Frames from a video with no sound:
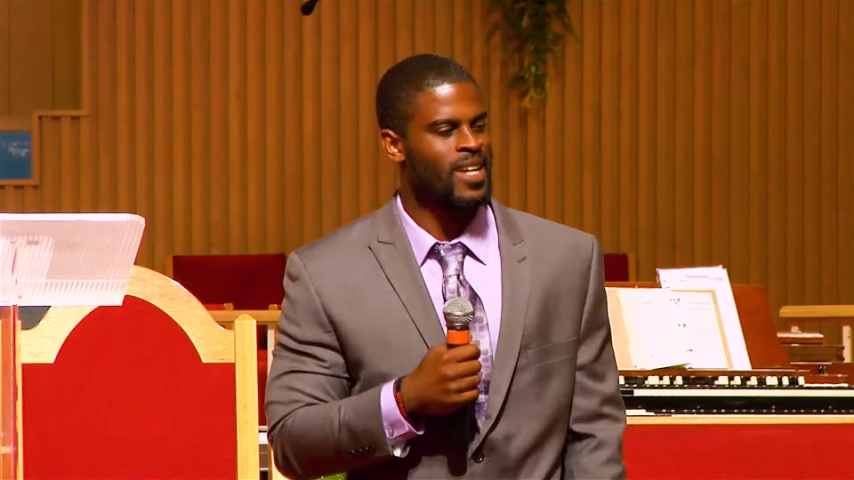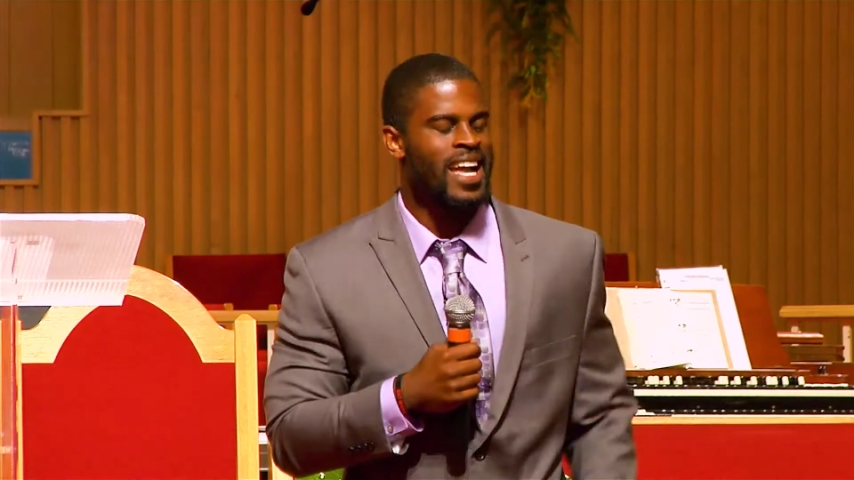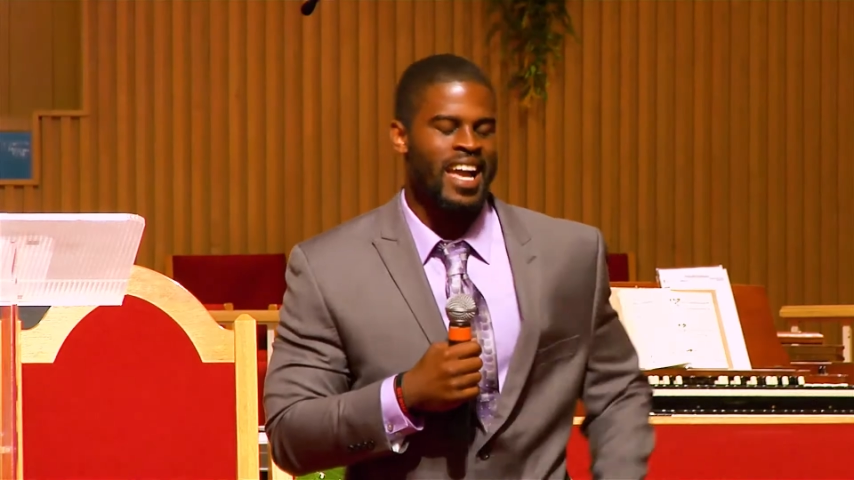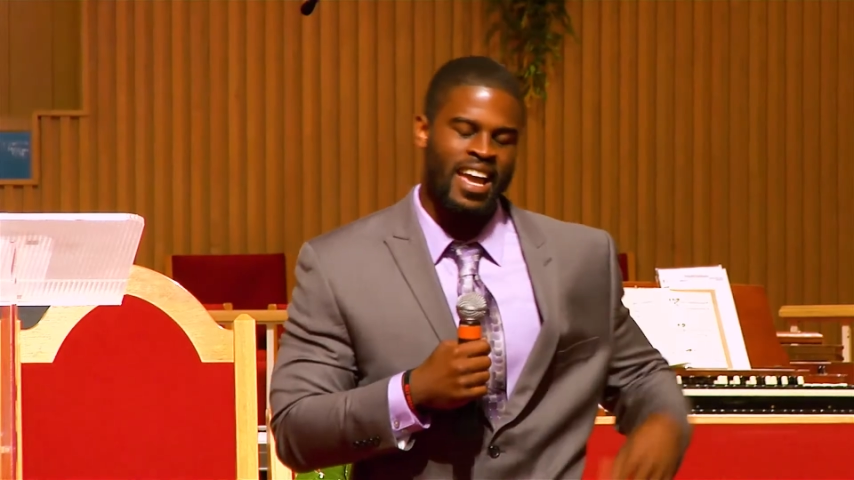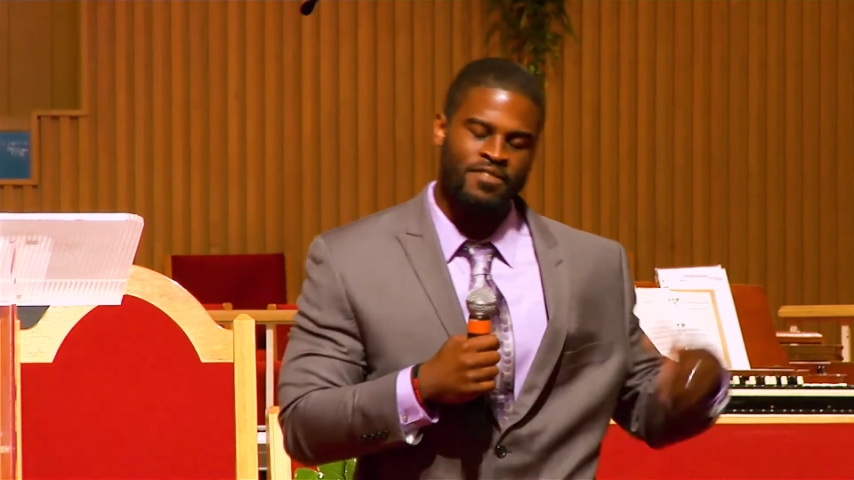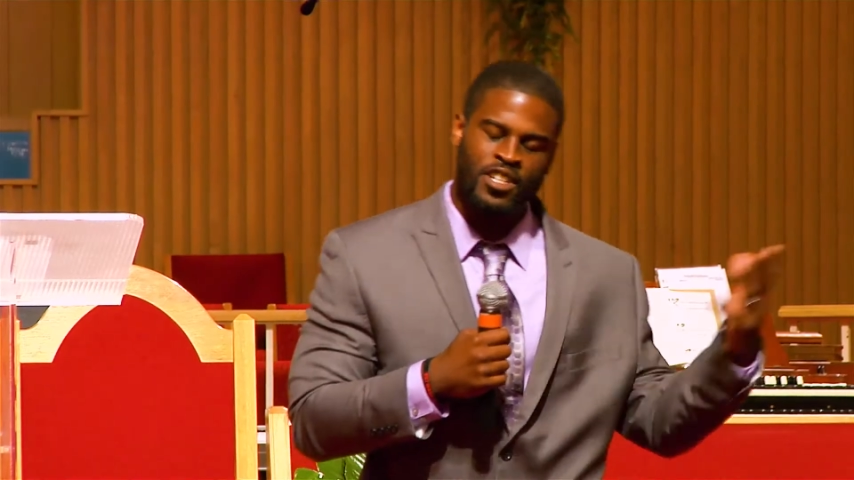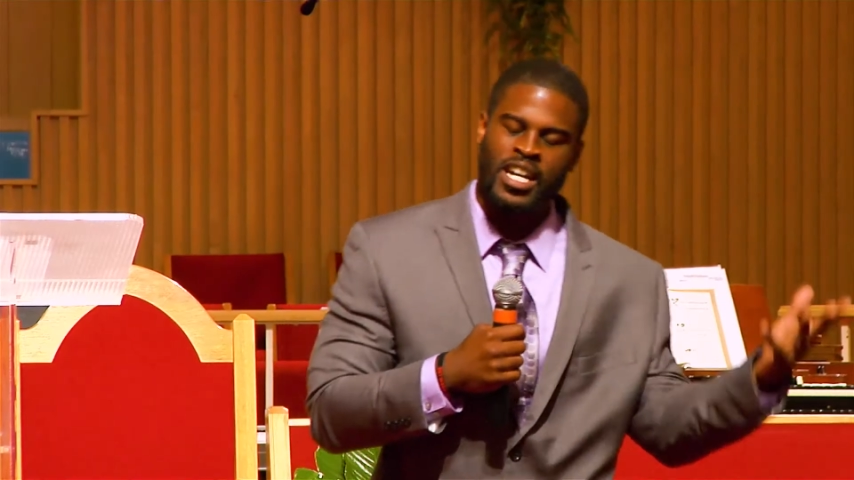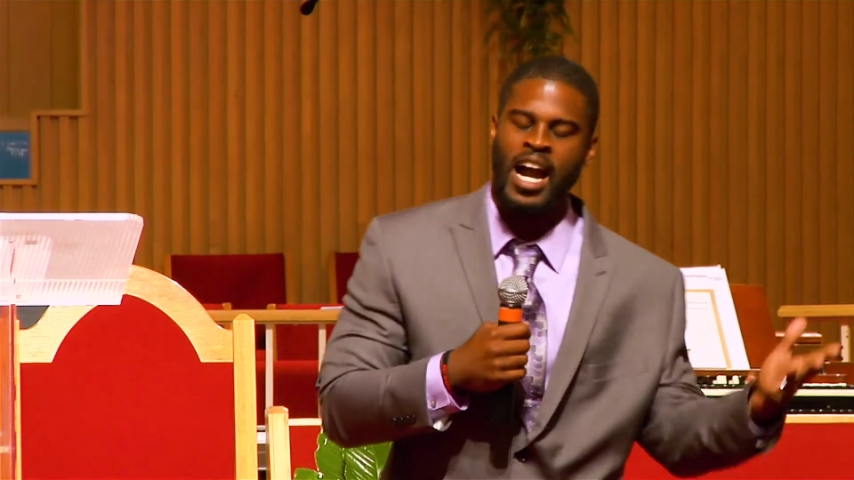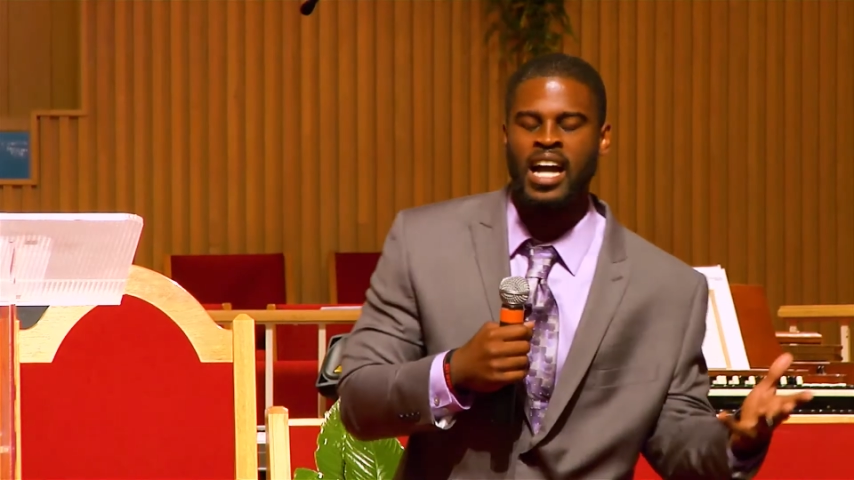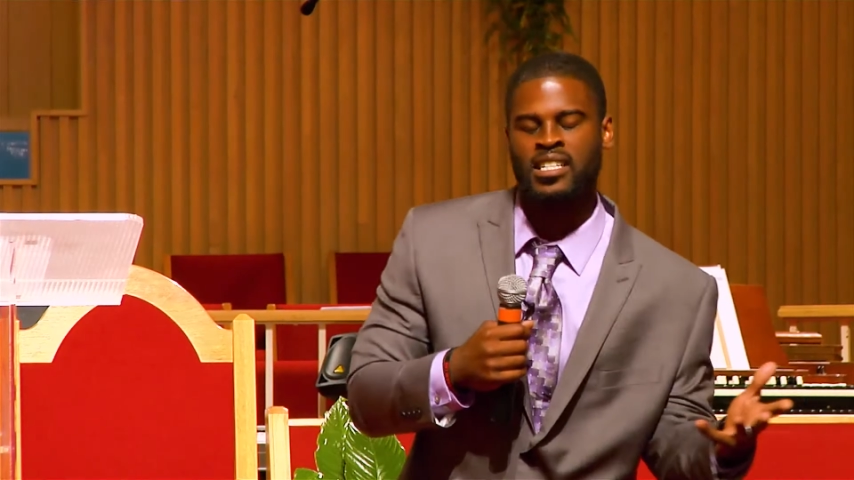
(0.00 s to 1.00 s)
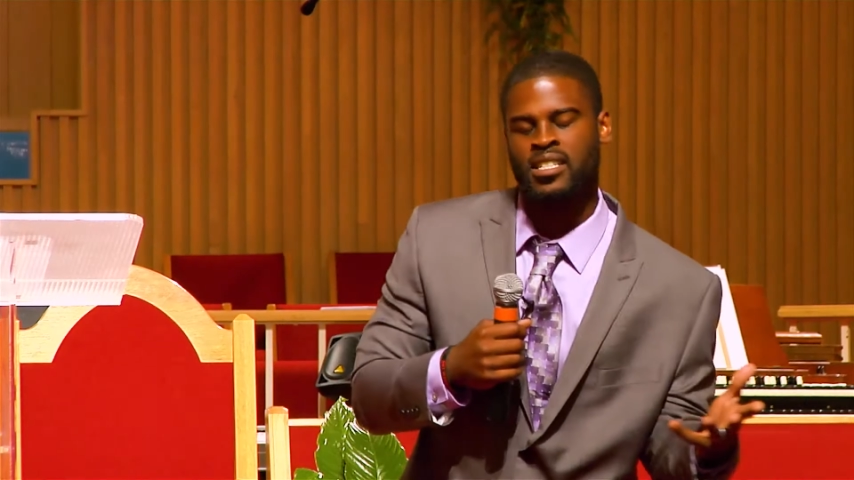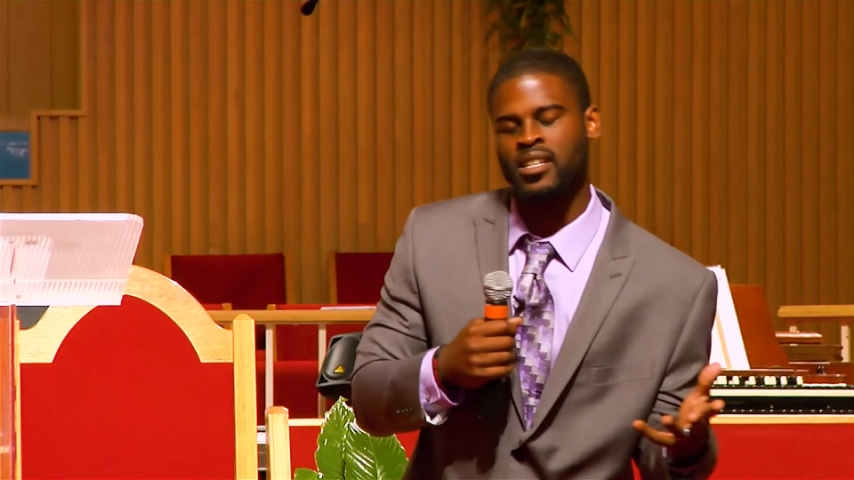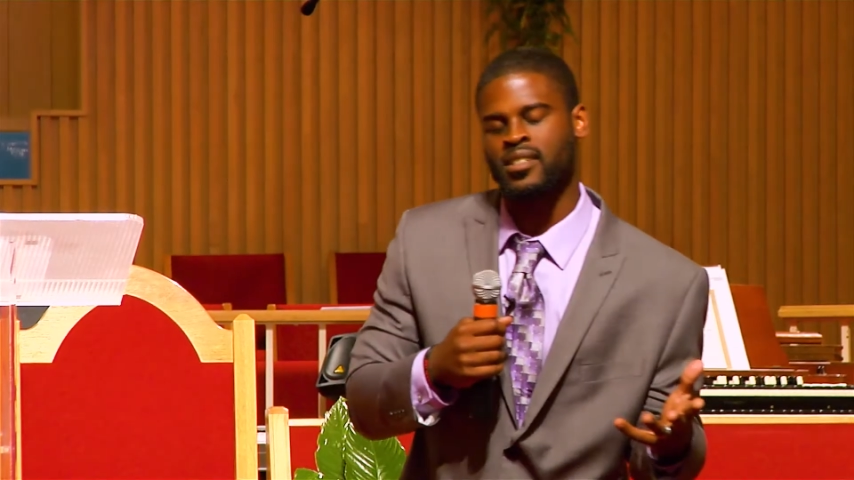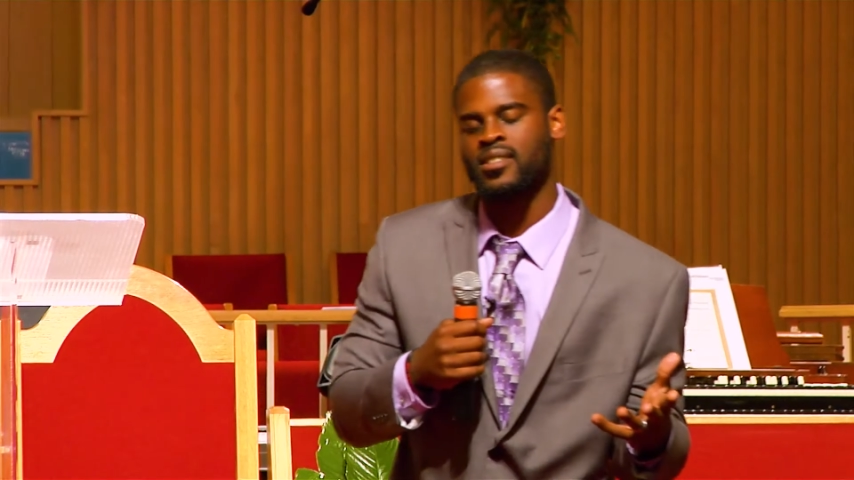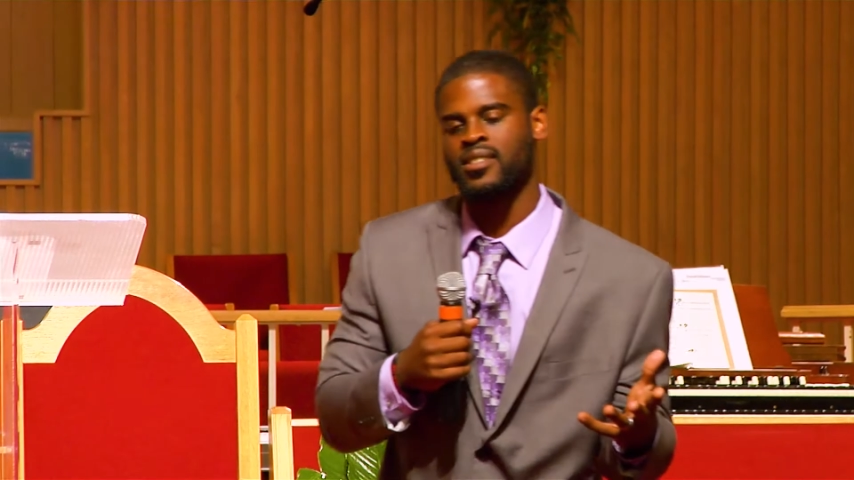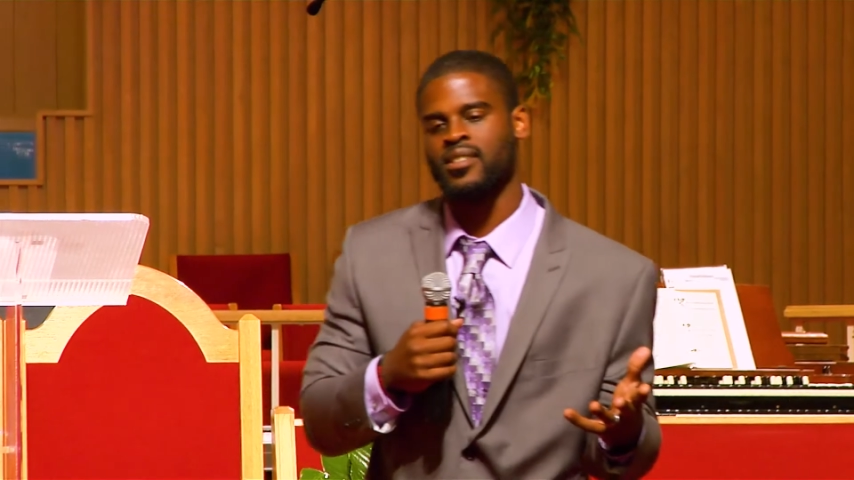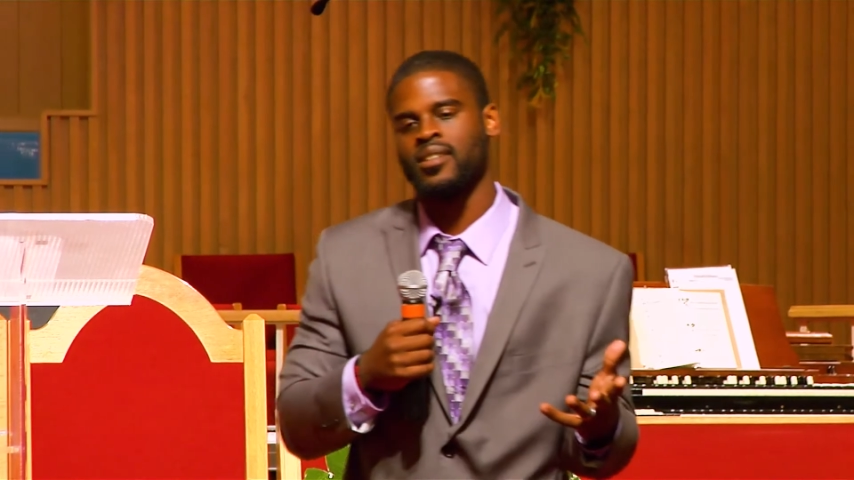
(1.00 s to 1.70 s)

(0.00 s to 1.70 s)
And after conduct,